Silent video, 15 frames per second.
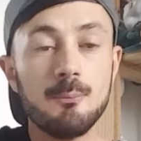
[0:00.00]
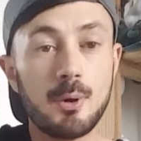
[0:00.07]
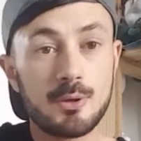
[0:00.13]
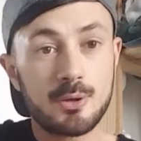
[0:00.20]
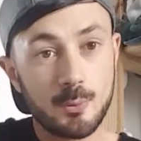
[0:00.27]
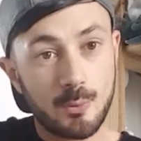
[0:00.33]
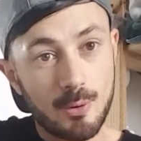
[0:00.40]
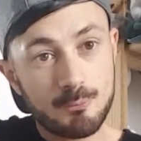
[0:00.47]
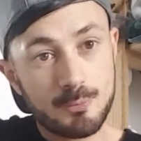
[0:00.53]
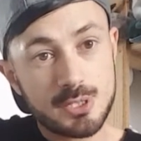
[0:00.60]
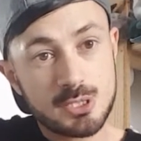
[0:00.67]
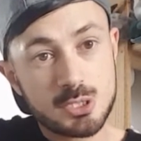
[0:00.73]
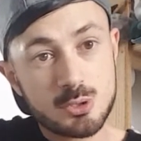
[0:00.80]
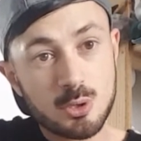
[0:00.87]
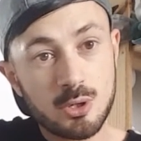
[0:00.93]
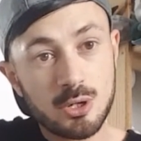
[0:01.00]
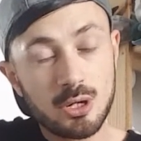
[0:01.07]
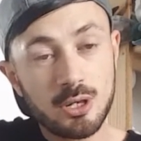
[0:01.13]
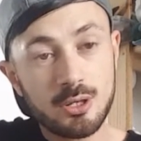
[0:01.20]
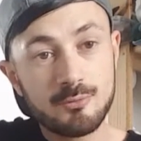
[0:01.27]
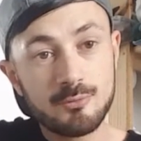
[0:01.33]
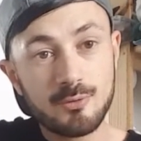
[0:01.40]
but if you have been
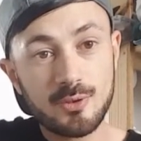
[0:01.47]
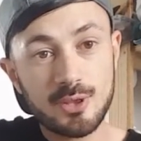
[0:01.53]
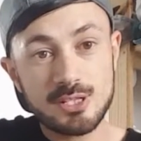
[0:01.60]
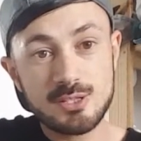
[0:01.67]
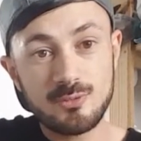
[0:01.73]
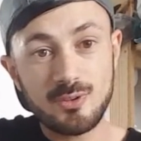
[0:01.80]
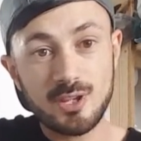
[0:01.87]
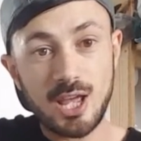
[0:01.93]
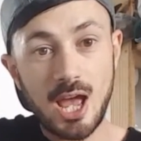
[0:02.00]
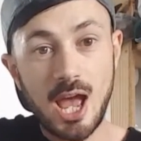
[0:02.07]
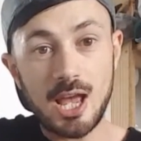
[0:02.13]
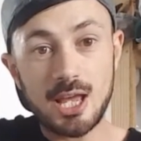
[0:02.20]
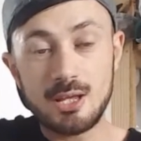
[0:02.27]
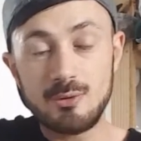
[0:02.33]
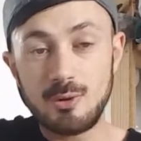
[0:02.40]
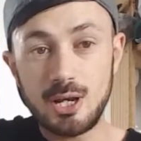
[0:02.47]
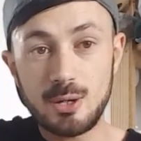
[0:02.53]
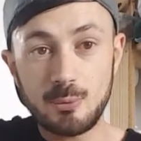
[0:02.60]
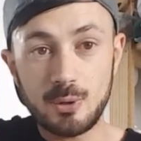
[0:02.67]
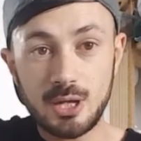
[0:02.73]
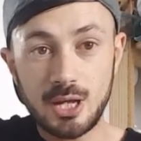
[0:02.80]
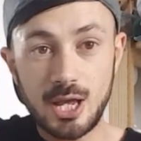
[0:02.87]
struggling for this figure and you
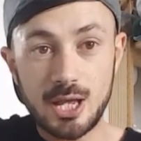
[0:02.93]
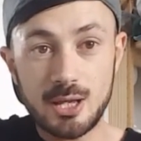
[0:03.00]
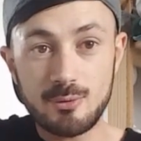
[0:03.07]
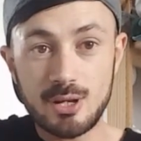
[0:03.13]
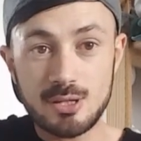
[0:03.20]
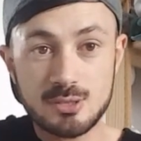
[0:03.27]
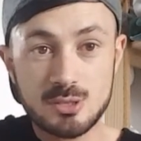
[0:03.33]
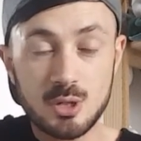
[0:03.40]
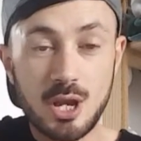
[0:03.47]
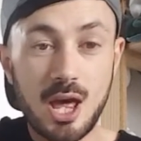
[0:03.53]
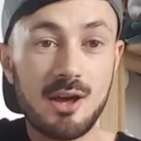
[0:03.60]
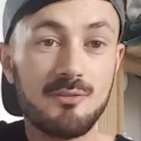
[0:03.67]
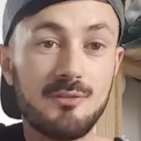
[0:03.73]
really want to get your hands on it,